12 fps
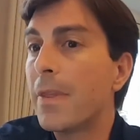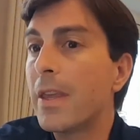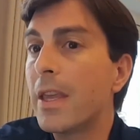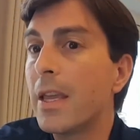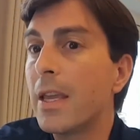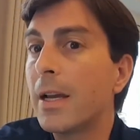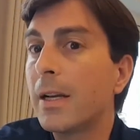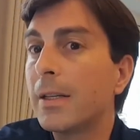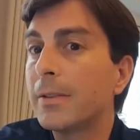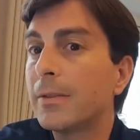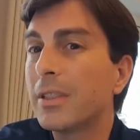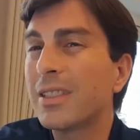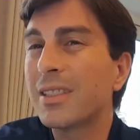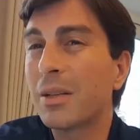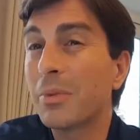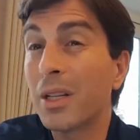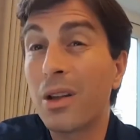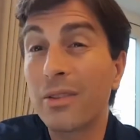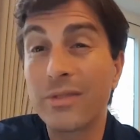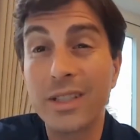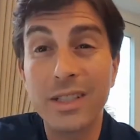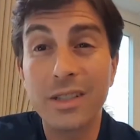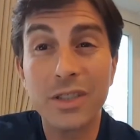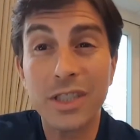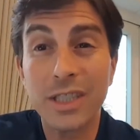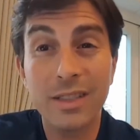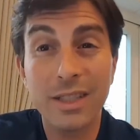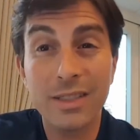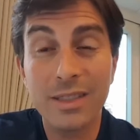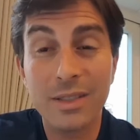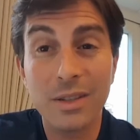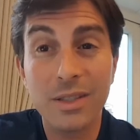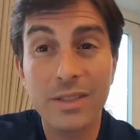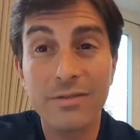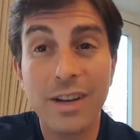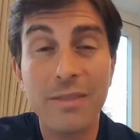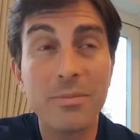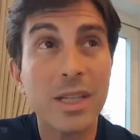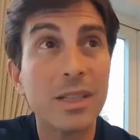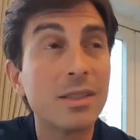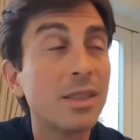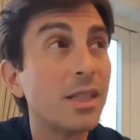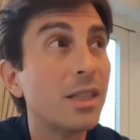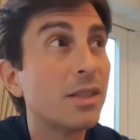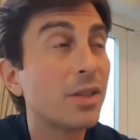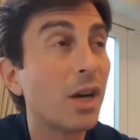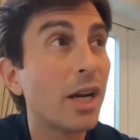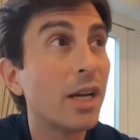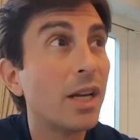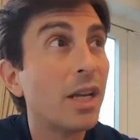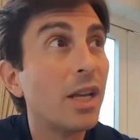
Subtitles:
This is going to be a long video. Shit, this is already 5 minutes. Sorry.